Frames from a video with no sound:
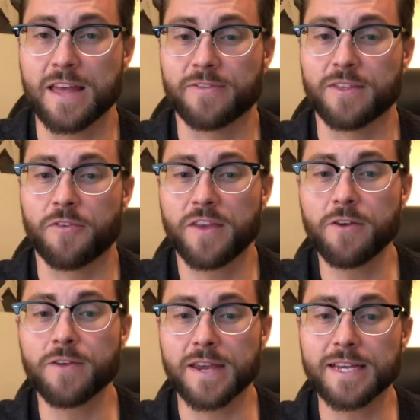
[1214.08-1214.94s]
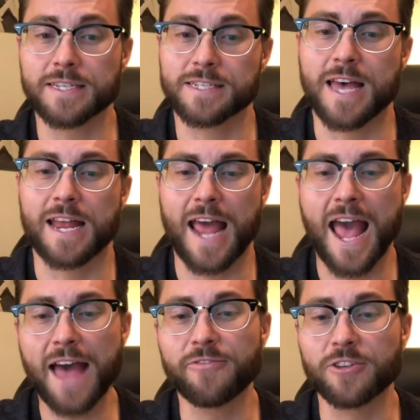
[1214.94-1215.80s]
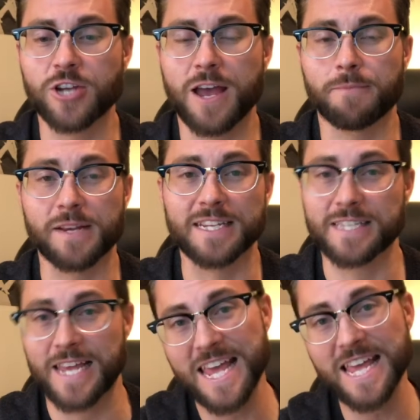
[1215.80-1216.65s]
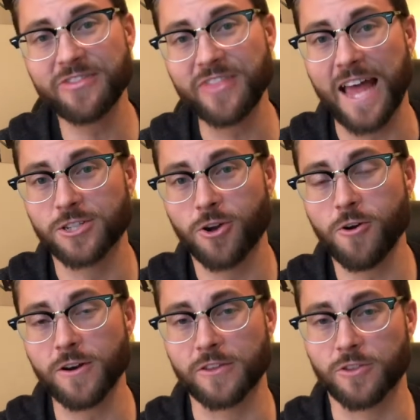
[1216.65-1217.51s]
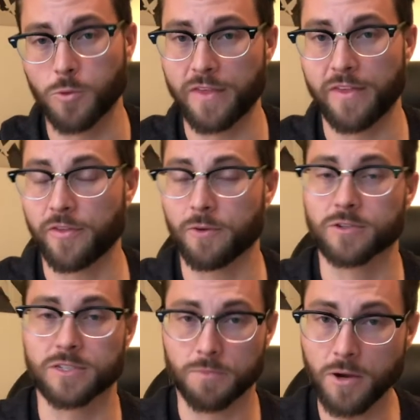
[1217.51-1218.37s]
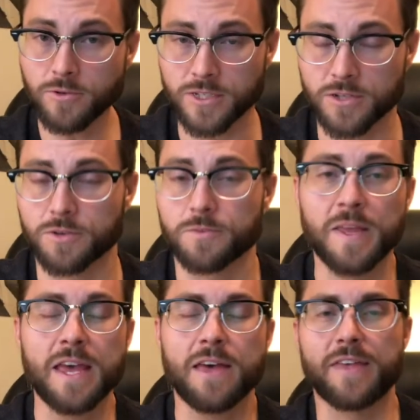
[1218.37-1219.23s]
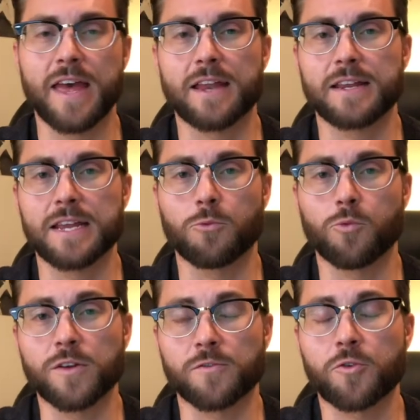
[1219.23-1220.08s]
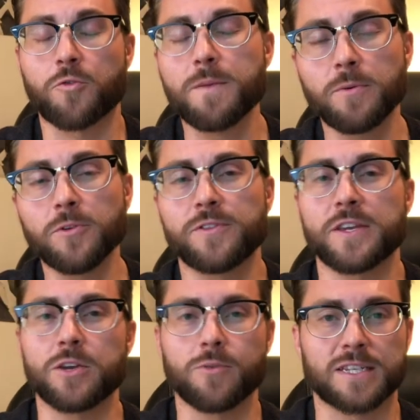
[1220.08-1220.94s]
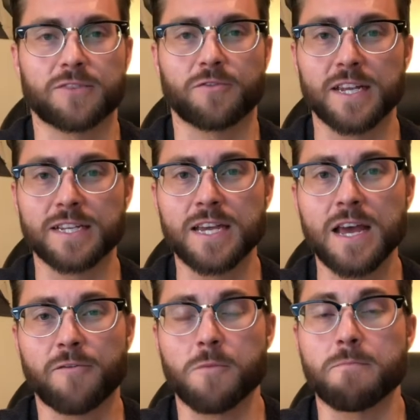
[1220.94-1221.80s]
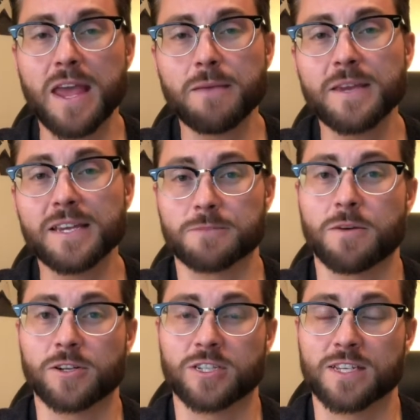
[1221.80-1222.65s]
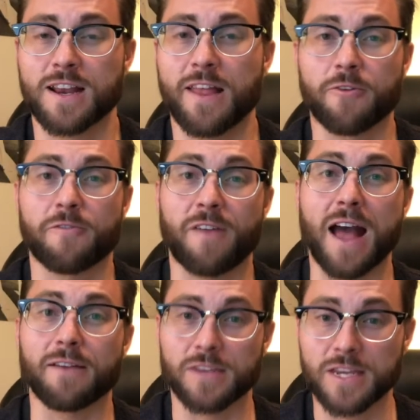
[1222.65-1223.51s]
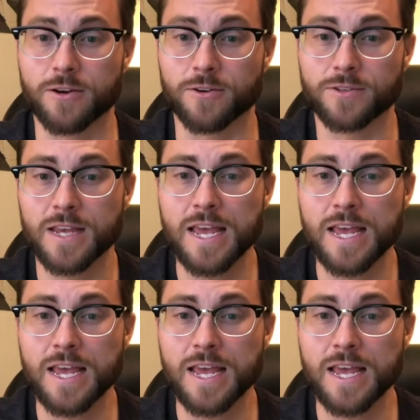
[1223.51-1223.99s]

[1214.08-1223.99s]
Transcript: And the theory is that had the Japanese hit that target the way that they were supposed to, then it would have crippled the US fleet for maybe as much as another five years.